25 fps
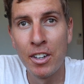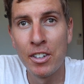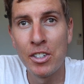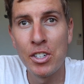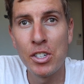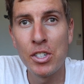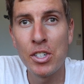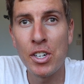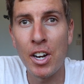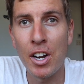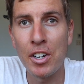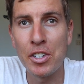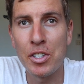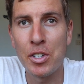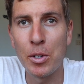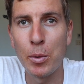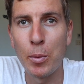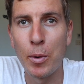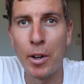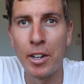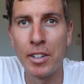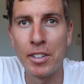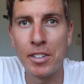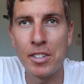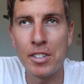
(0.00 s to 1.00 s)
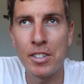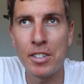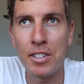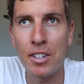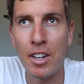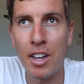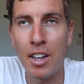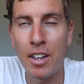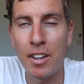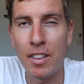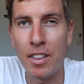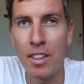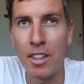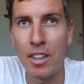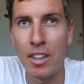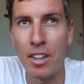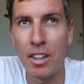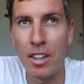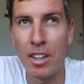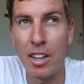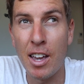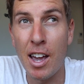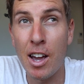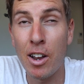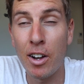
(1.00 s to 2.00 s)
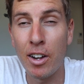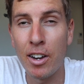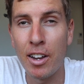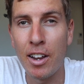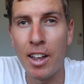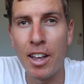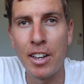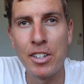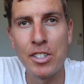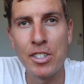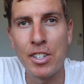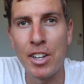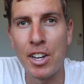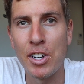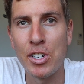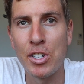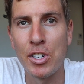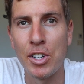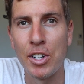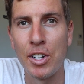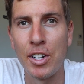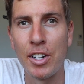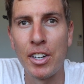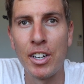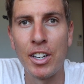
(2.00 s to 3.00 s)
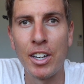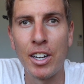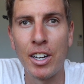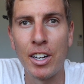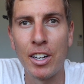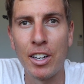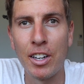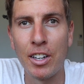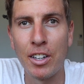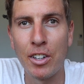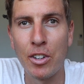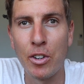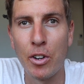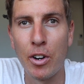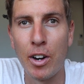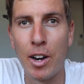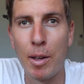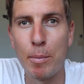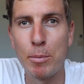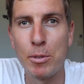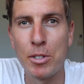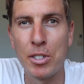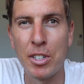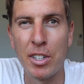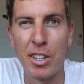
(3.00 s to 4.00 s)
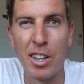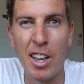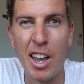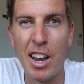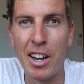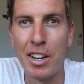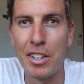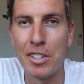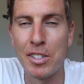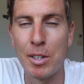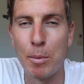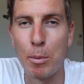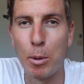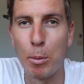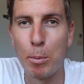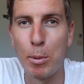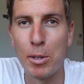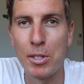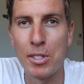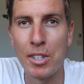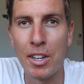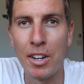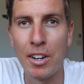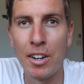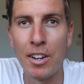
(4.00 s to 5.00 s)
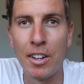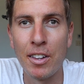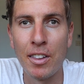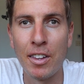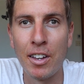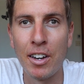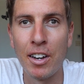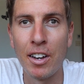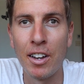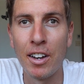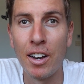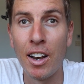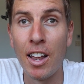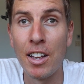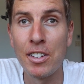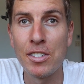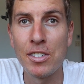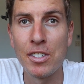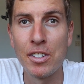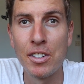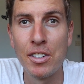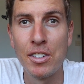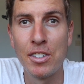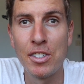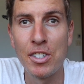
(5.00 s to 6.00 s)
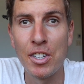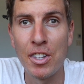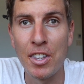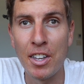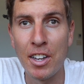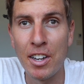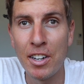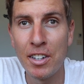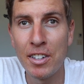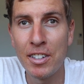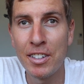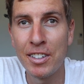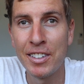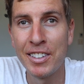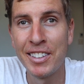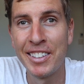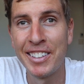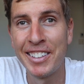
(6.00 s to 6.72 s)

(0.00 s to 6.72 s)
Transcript: Just charged it once at the outlet aid station, got it up to 80-something%, and then it lasted to the end.